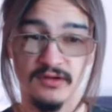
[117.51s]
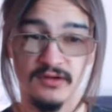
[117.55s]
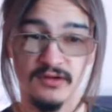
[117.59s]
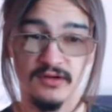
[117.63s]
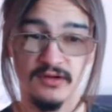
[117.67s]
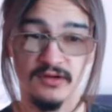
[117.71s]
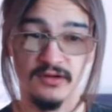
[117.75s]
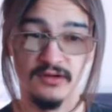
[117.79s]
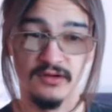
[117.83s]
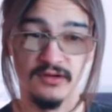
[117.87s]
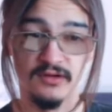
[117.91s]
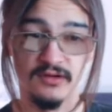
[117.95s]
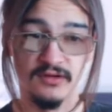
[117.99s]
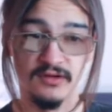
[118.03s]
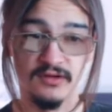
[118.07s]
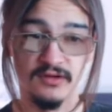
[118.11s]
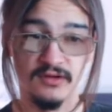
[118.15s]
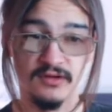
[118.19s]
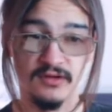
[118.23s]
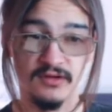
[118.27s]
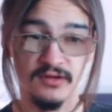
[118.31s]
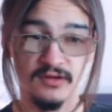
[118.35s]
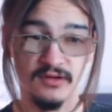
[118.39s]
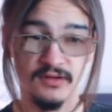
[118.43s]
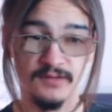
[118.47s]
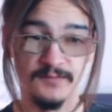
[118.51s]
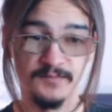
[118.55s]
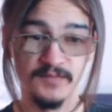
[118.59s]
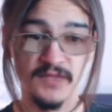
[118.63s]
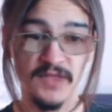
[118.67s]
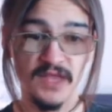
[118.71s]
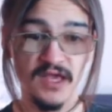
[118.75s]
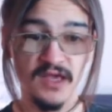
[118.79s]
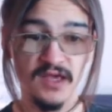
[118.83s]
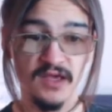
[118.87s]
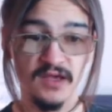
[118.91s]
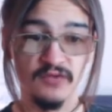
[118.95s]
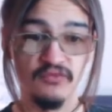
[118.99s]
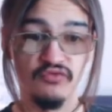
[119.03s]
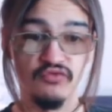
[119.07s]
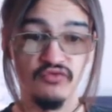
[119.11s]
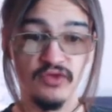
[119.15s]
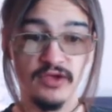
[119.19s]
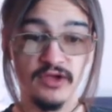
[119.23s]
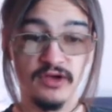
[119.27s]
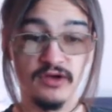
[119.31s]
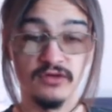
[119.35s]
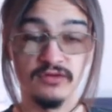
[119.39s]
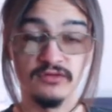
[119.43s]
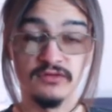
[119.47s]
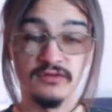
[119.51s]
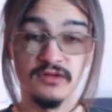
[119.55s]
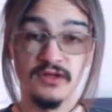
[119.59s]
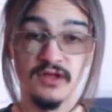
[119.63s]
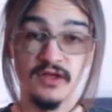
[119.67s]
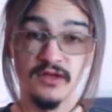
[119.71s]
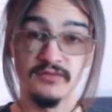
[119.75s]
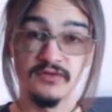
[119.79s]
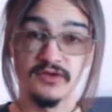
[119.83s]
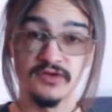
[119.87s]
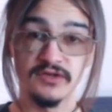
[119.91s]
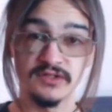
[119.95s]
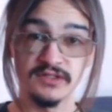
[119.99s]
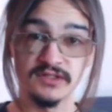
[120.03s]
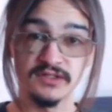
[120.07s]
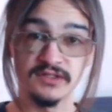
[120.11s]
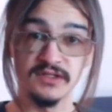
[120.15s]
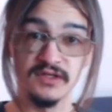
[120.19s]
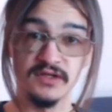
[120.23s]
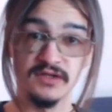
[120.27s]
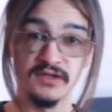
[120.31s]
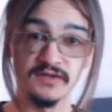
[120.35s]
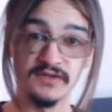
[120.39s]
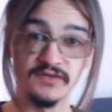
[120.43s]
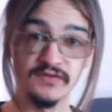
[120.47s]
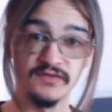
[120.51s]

uh, if we condemn ourselves